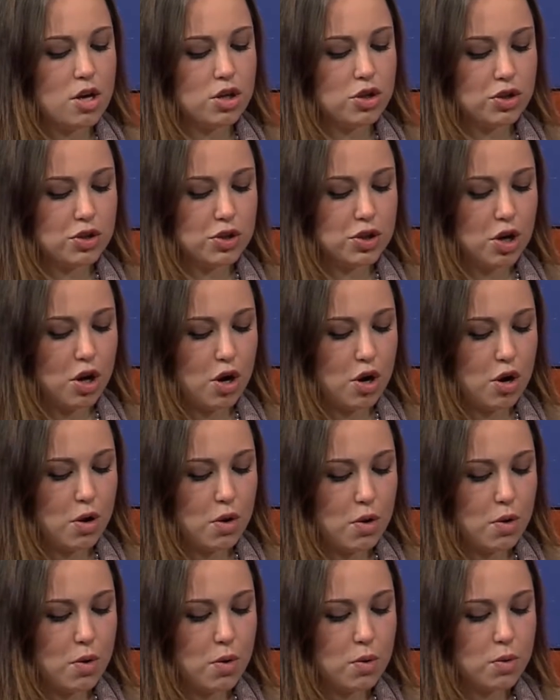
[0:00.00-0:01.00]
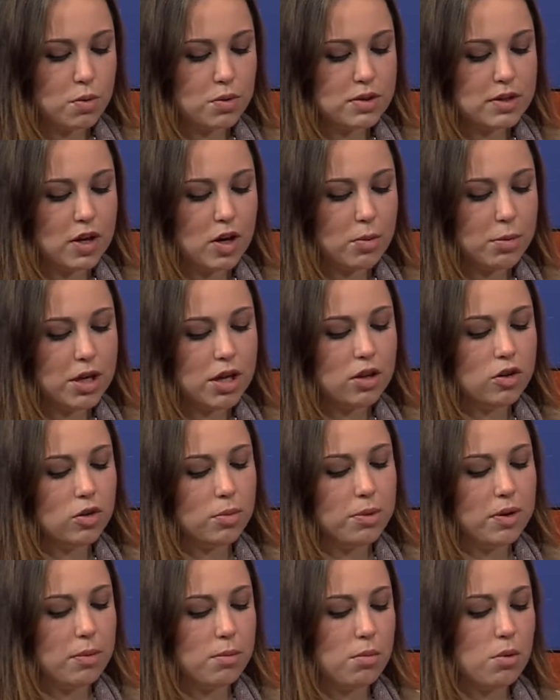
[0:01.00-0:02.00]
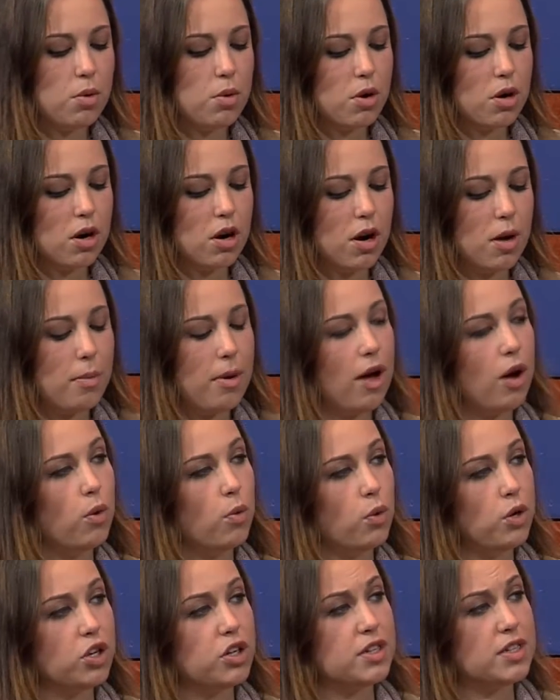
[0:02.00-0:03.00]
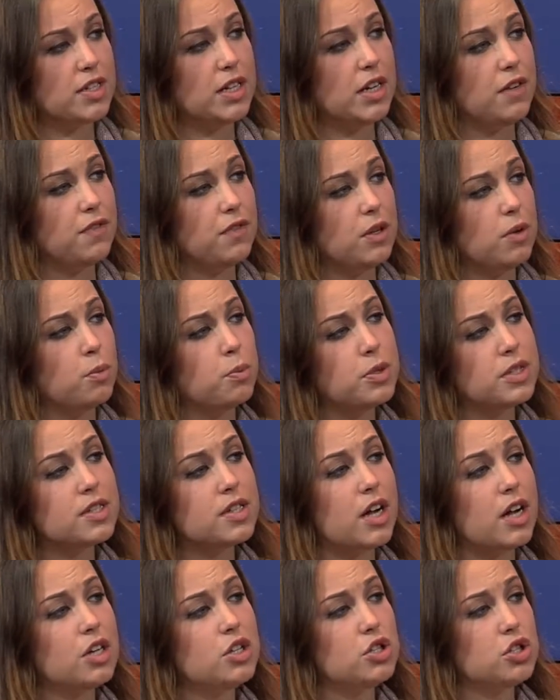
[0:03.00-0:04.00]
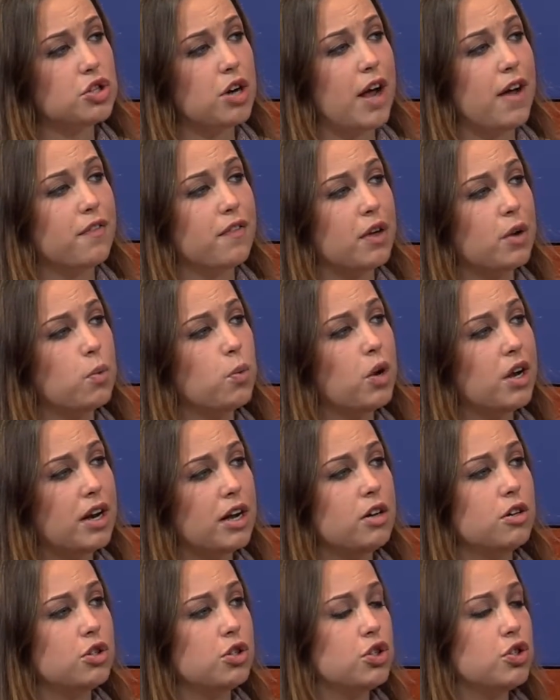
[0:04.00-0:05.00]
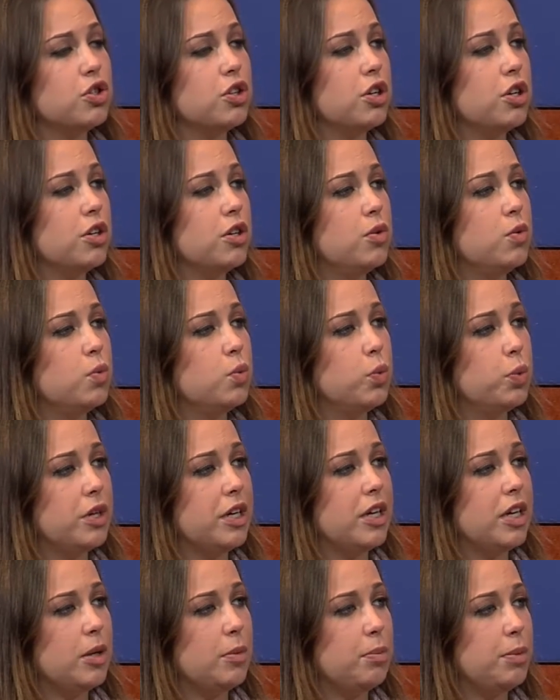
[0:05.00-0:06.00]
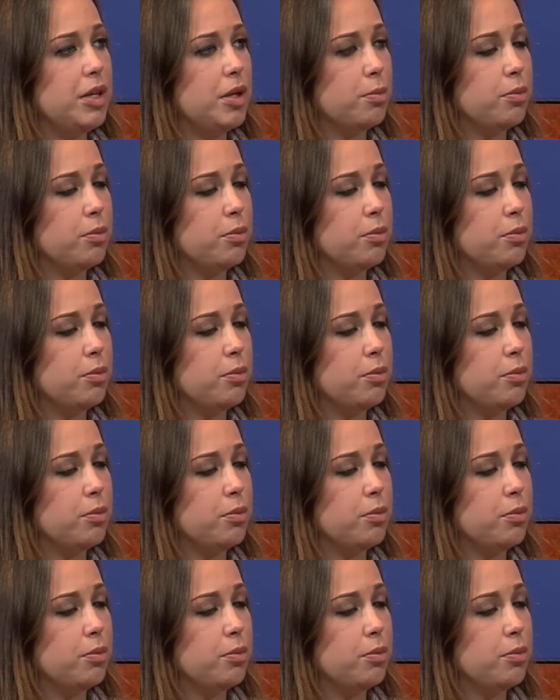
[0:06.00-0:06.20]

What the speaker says: So tell me a little bit more about winter safety. Besides driving, what else should we be